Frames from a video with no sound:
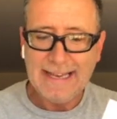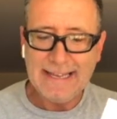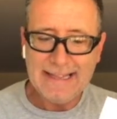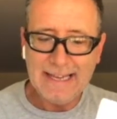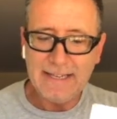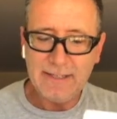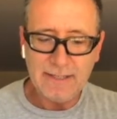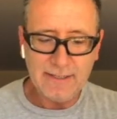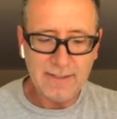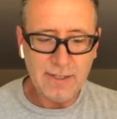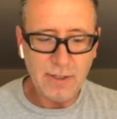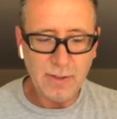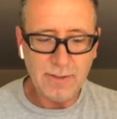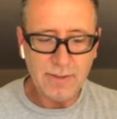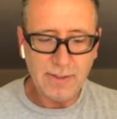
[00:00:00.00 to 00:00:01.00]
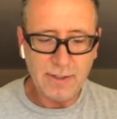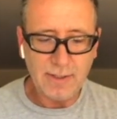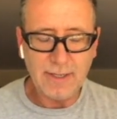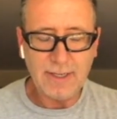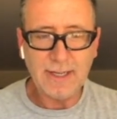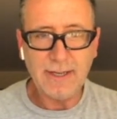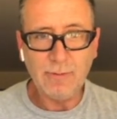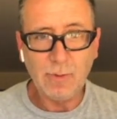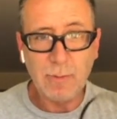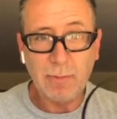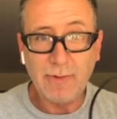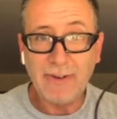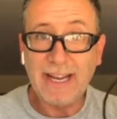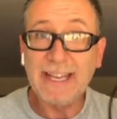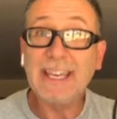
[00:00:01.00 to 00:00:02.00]
And then just use your, we
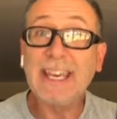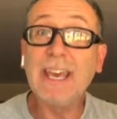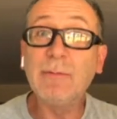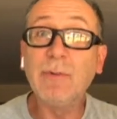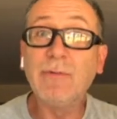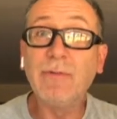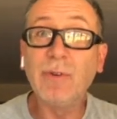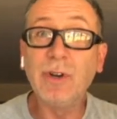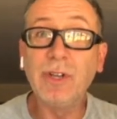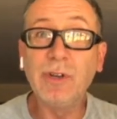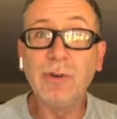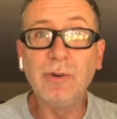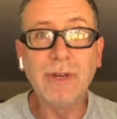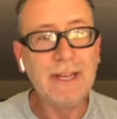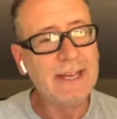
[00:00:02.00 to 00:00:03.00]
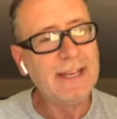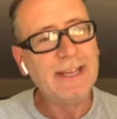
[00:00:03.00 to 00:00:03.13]
provide a cable for you